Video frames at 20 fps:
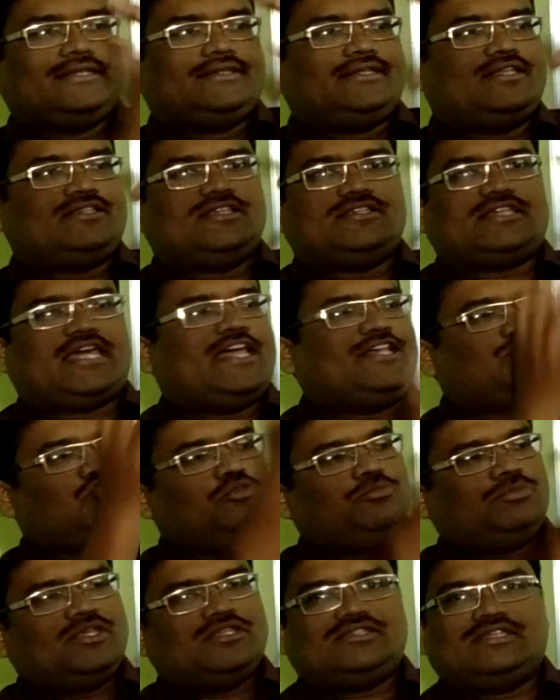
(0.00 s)
This is
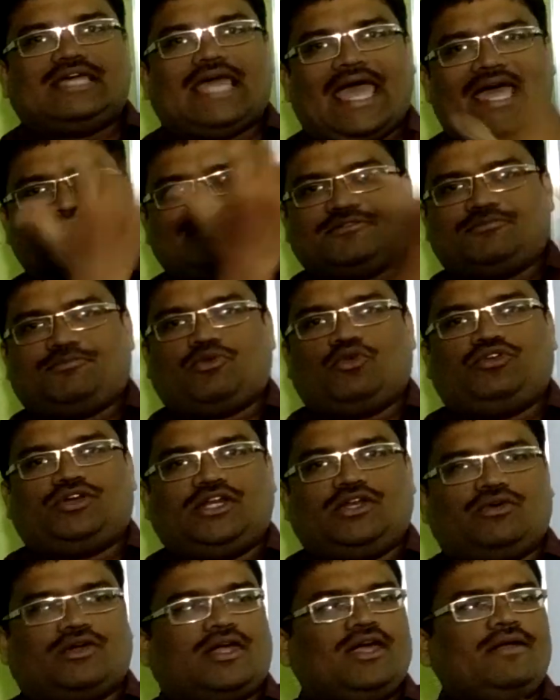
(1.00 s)
assume this is as a
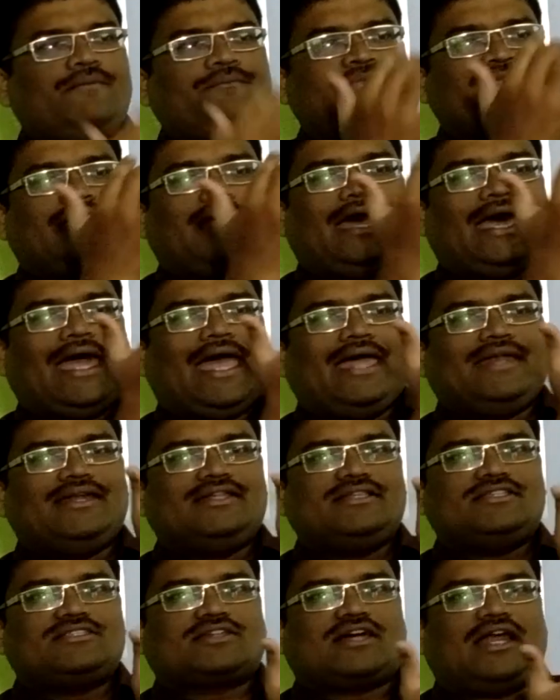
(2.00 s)
protein, okay?
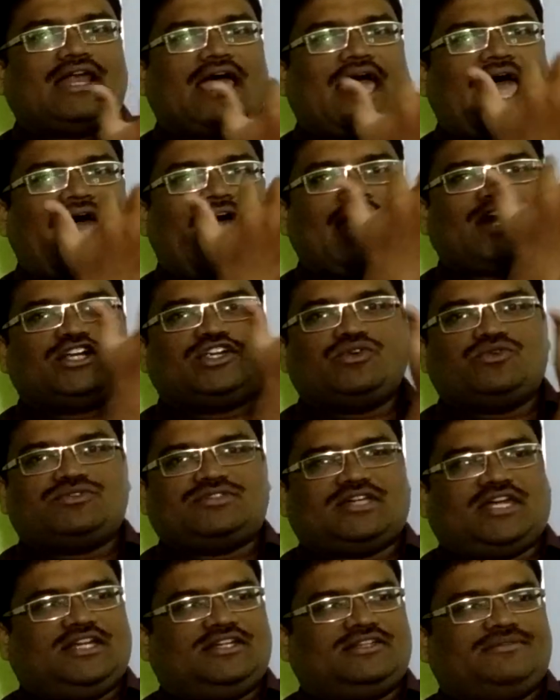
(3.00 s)
And this is called active
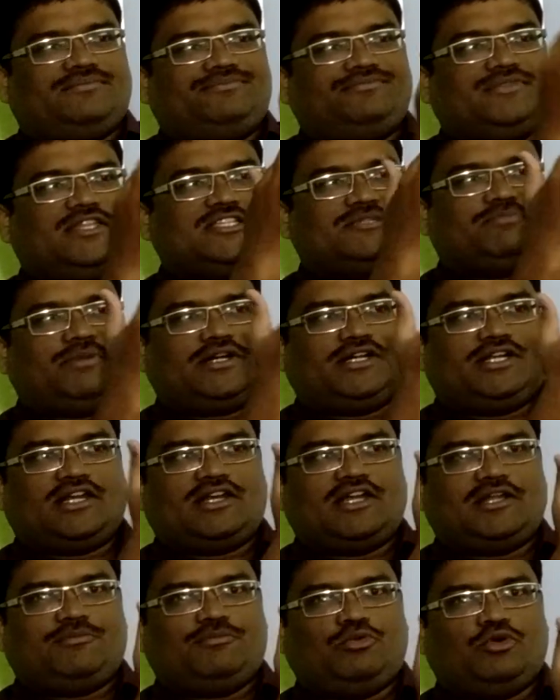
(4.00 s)
site, this
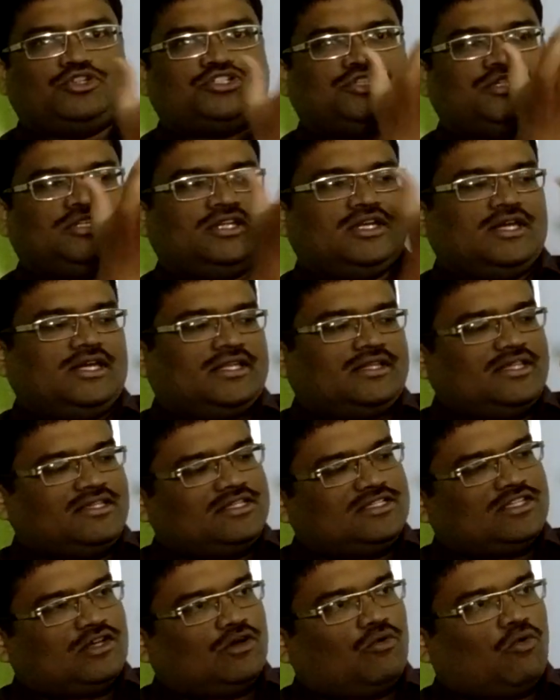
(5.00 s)
particular portion. This
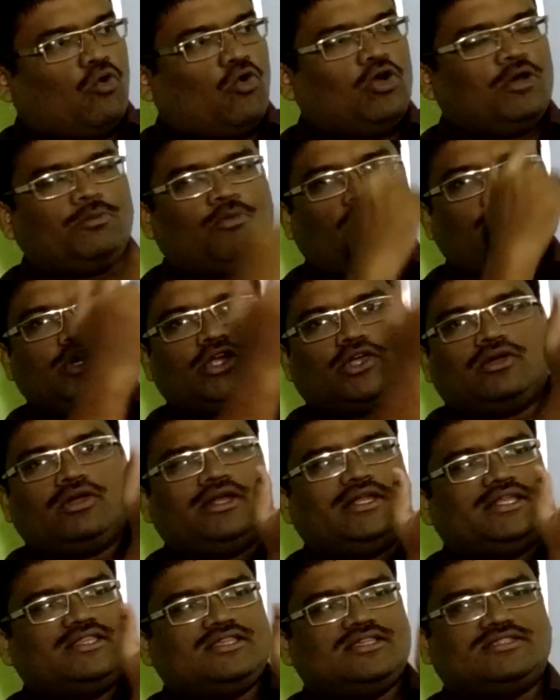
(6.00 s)
is the whole
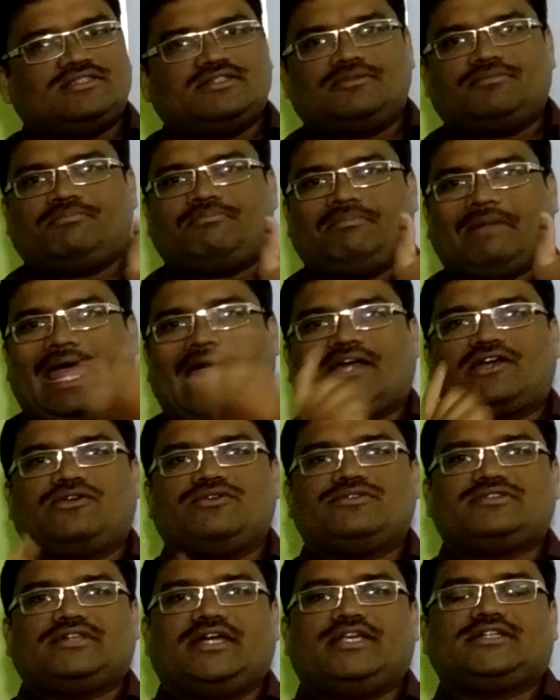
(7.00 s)
molecule, this is the
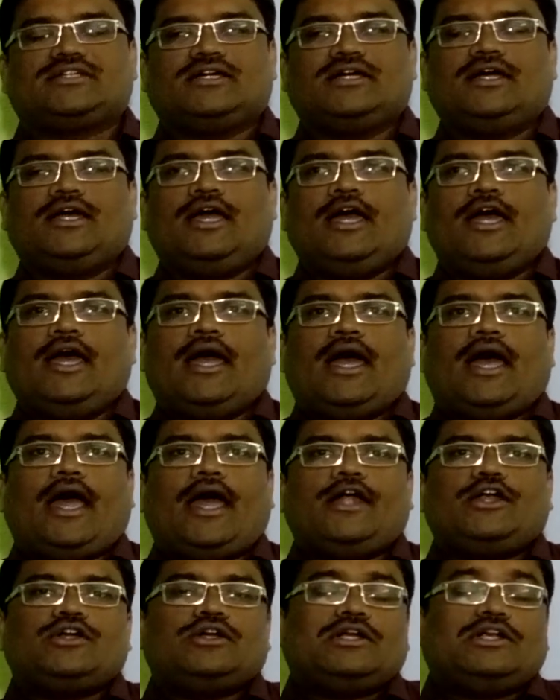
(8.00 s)
active site.
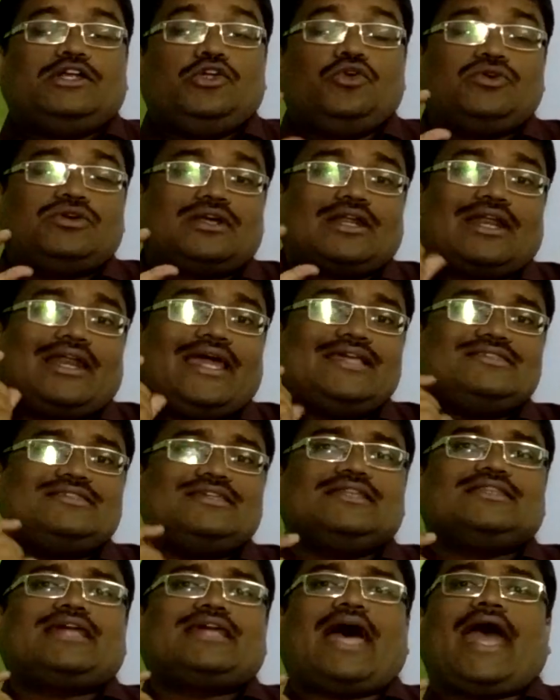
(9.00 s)

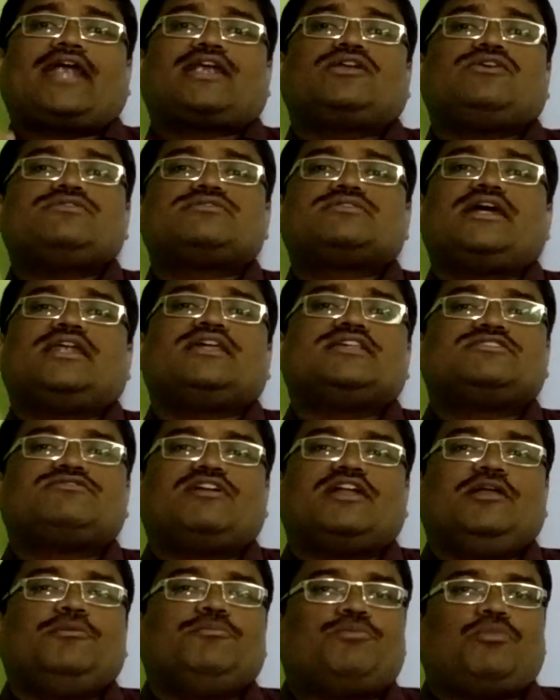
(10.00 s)
Neutralizing the active site is
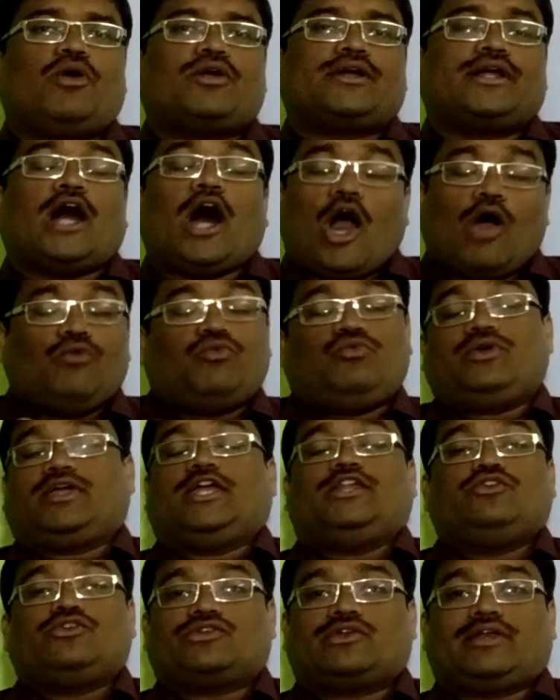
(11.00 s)
very important. How we
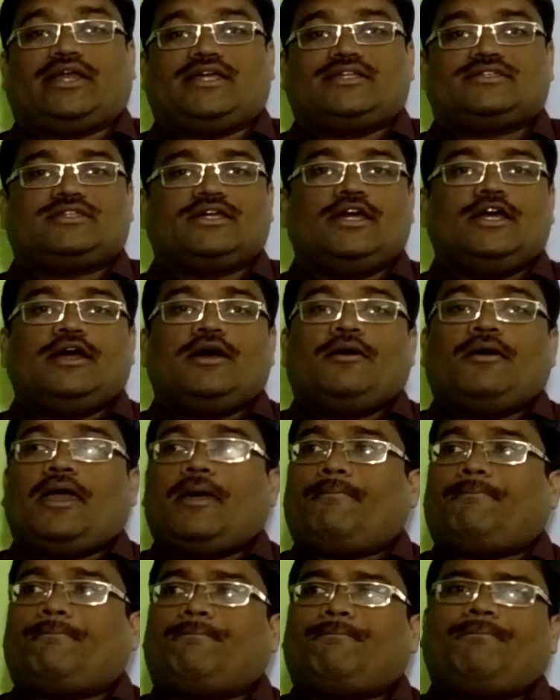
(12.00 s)
can neutralize?
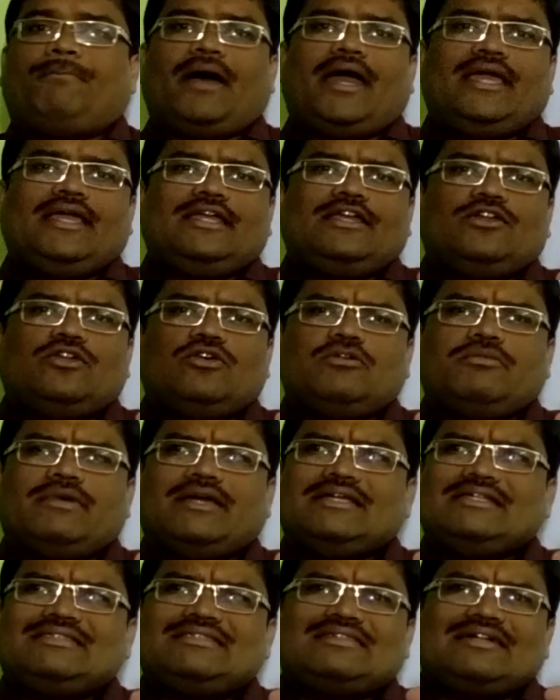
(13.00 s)
By
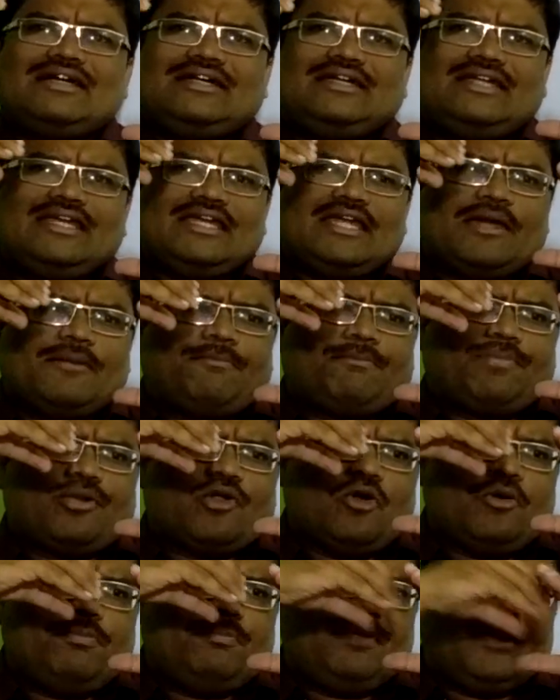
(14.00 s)
inserting
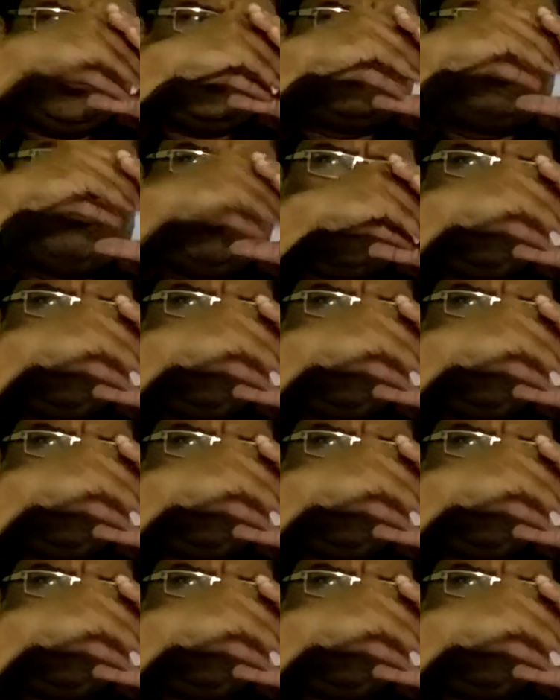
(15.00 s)
appropriate